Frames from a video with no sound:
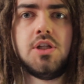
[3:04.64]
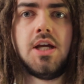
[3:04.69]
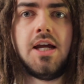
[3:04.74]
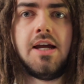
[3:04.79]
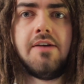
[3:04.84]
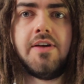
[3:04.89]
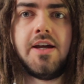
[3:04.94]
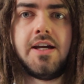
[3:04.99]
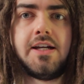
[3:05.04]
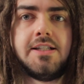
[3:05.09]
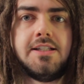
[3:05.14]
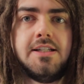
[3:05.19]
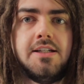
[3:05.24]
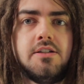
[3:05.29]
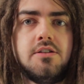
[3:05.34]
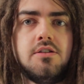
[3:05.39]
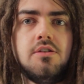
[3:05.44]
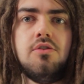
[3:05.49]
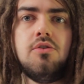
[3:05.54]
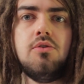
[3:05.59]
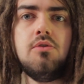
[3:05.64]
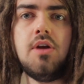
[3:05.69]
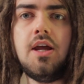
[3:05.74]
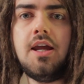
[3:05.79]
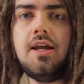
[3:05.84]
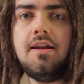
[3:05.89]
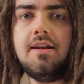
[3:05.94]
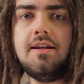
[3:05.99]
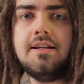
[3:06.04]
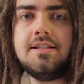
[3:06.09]
to have access to
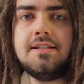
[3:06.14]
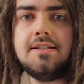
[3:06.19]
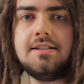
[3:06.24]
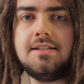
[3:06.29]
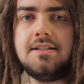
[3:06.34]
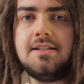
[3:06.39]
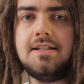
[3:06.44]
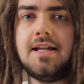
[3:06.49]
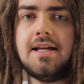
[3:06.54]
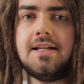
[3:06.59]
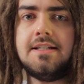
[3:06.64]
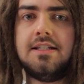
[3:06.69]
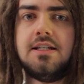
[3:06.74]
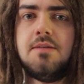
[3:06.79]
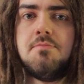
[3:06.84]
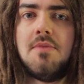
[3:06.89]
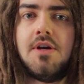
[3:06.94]
a snazzy